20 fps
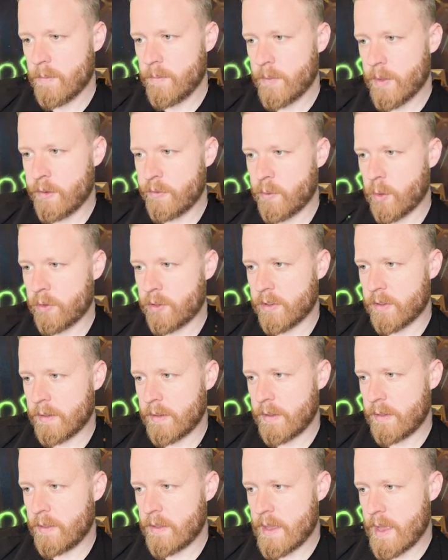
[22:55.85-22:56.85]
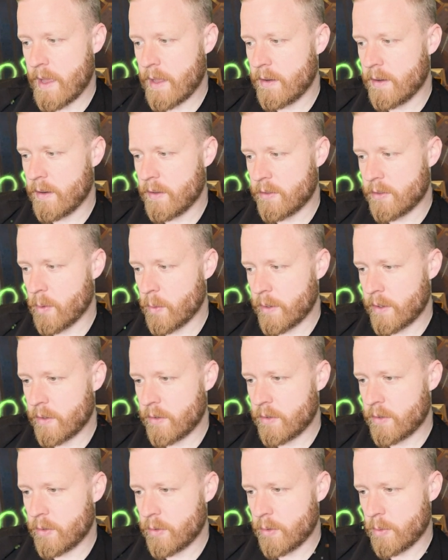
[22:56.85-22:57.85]
Unfortunately, the end is going
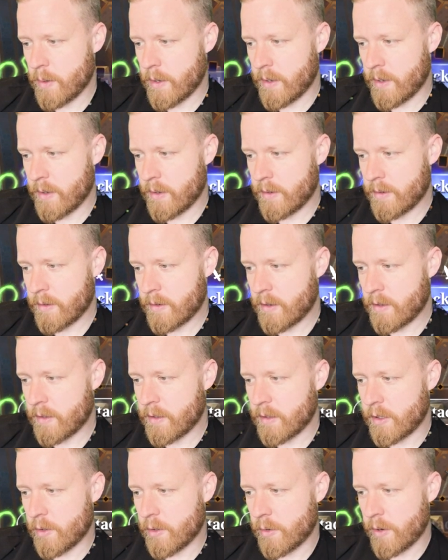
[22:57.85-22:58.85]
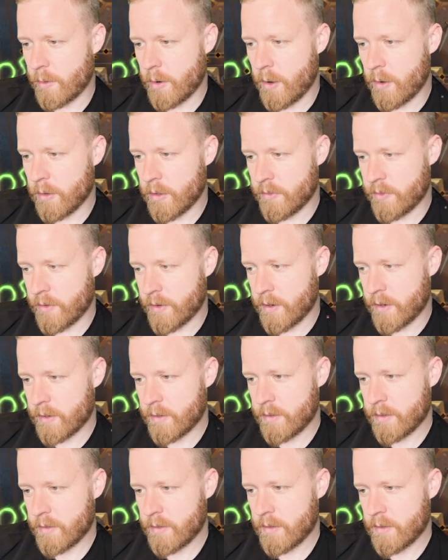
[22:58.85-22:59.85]
to clear out all of our
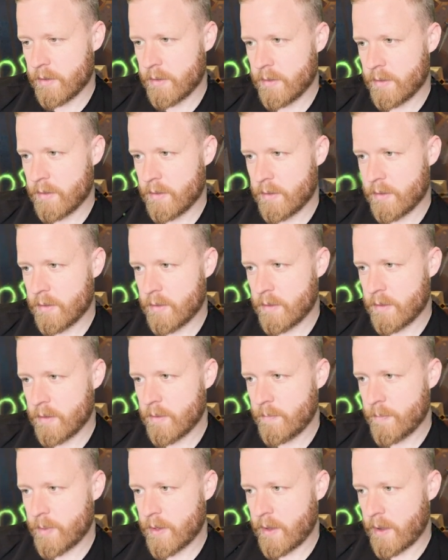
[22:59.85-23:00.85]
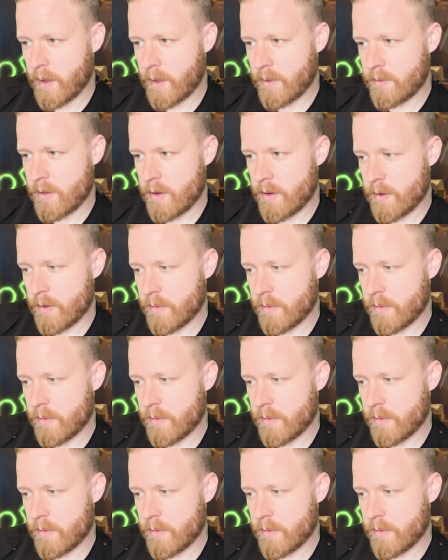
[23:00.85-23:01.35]
guys here.